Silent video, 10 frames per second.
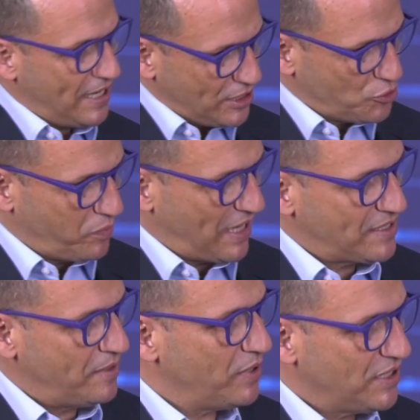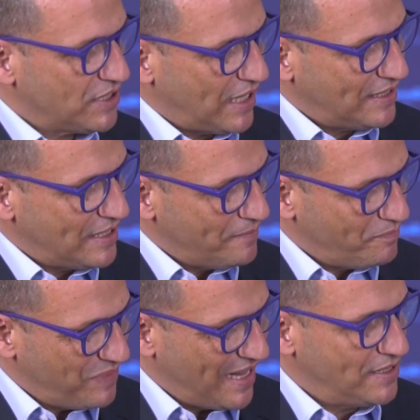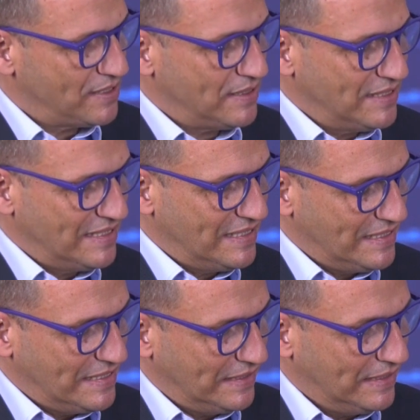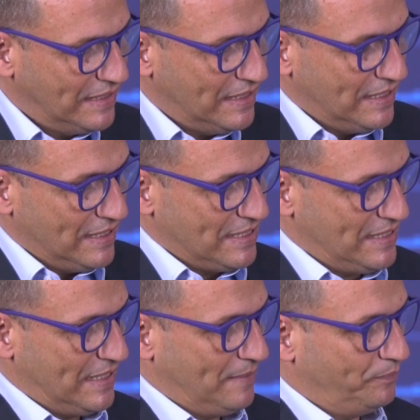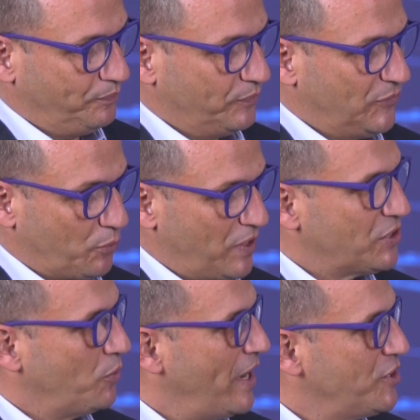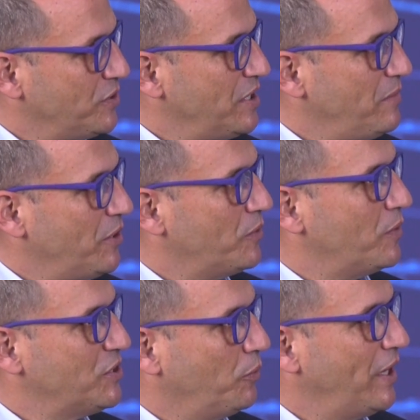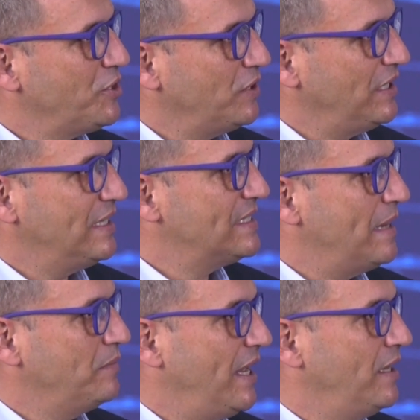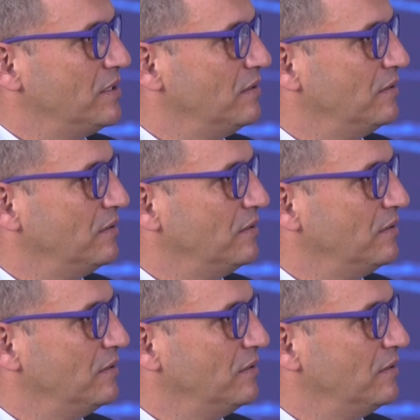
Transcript: is to place the implant and place the restoration, immediate restoration in the same days.